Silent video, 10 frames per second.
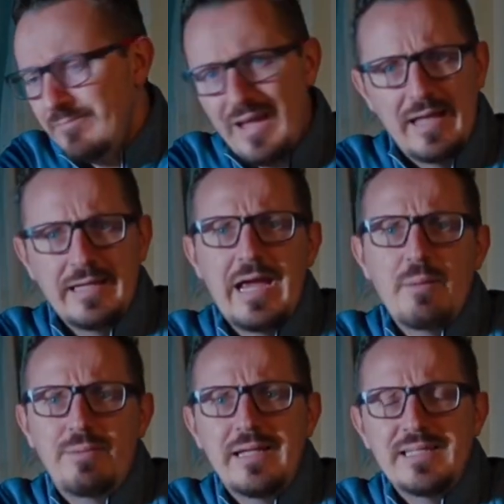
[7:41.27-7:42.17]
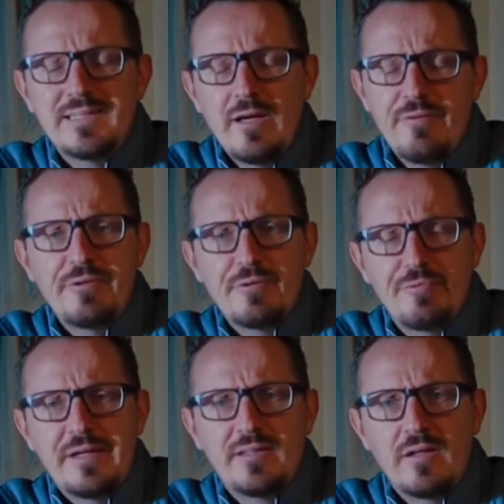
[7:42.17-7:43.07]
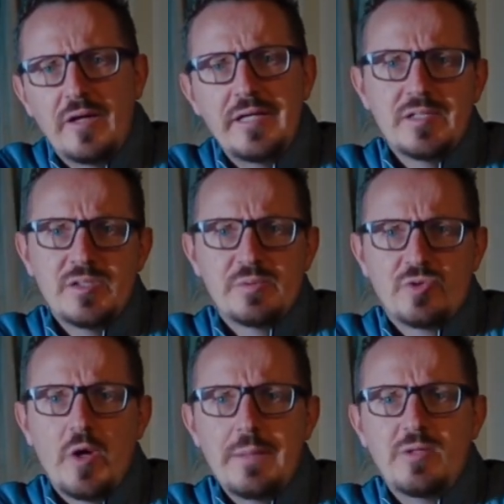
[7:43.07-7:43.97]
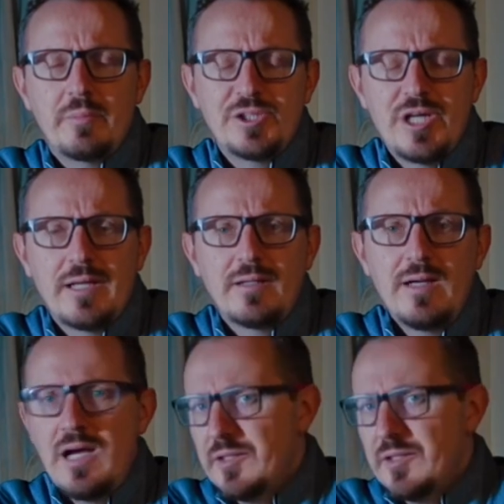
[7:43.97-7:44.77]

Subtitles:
And again, please feel free to like and subscribe to my channel.